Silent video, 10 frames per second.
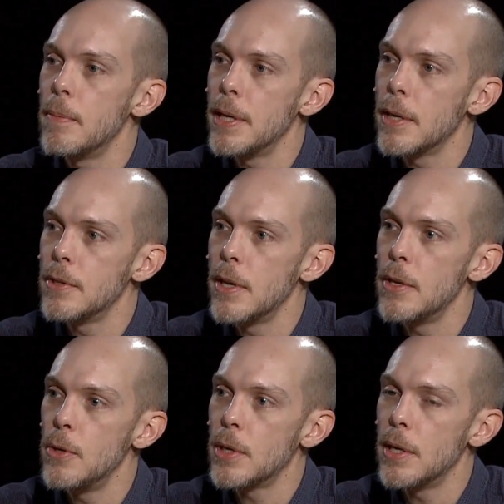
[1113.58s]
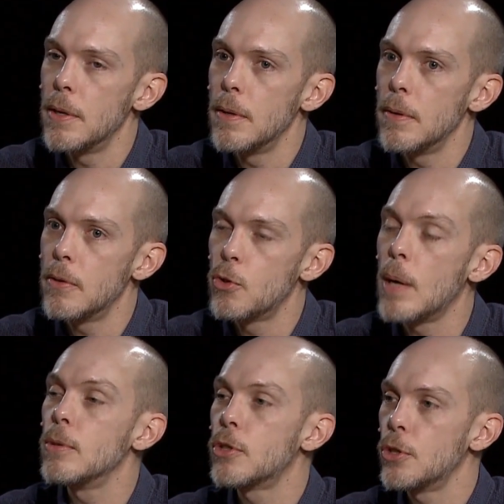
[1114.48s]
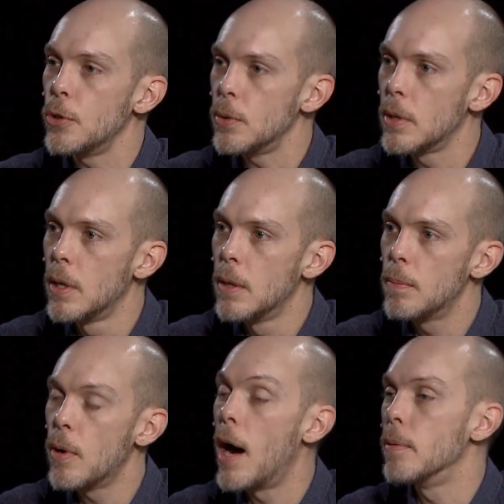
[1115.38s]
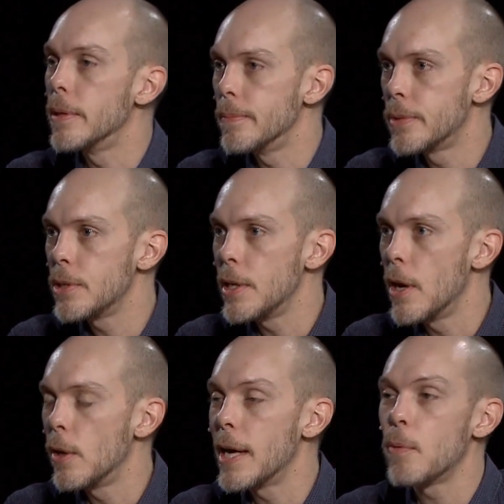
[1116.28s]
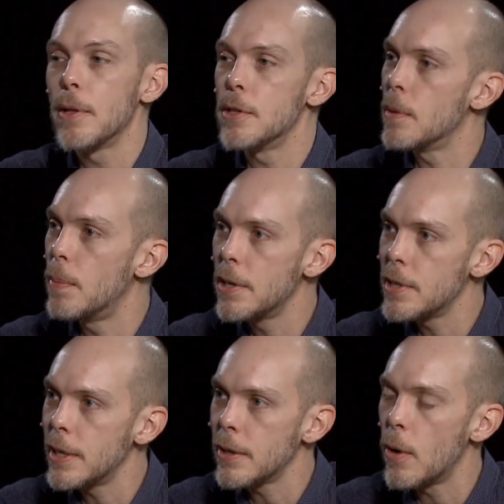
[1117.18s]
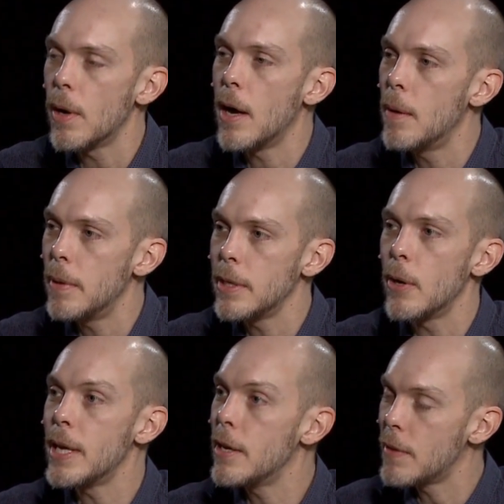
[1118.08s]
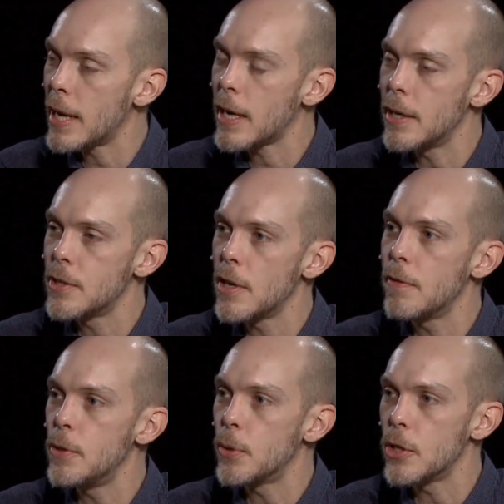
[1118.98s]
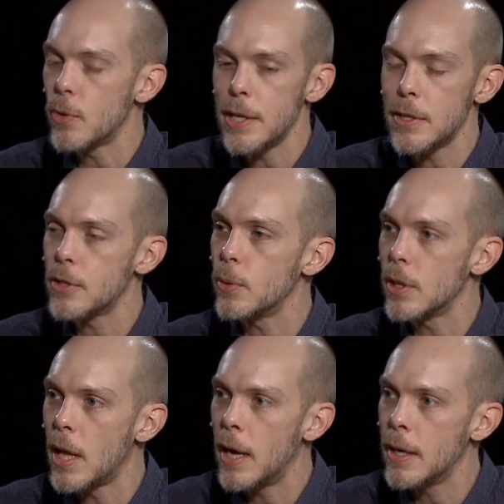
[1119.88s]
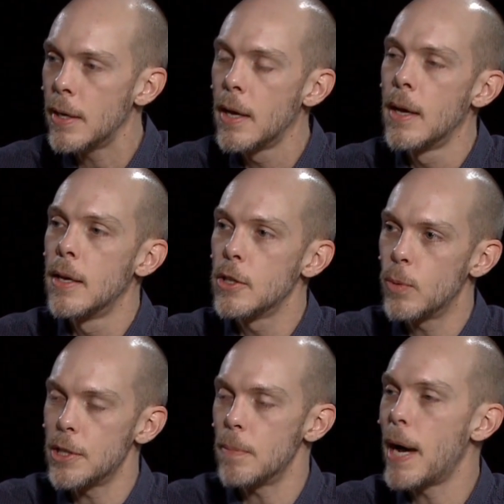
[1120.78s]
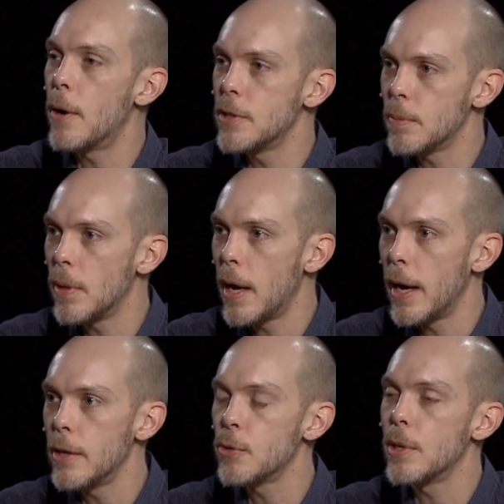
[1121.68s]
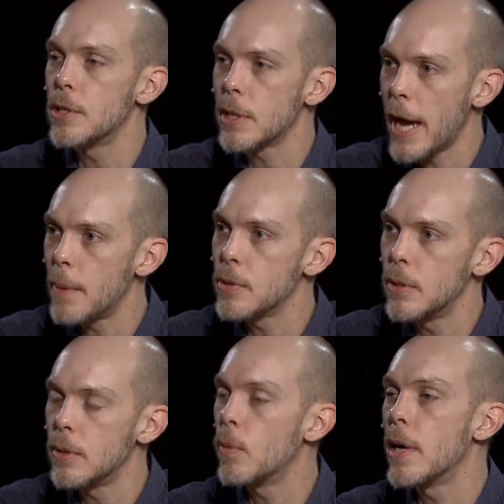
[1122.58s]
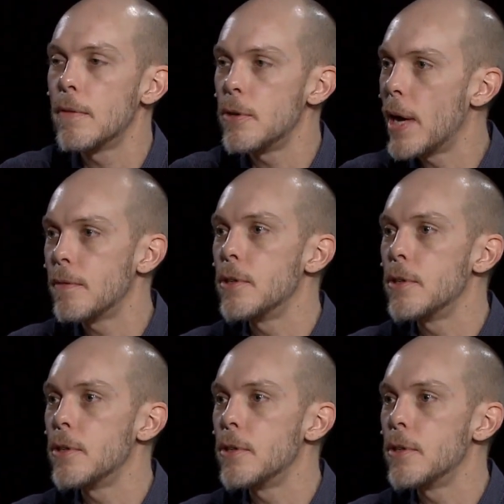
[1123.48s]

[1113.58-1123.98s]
because then you could troubleshoot problems, like whether it's a buzzing or a hum, any of that kind of stuff, you can trace it to the line, switch a power supply, switch a capsule, whatever you have to do.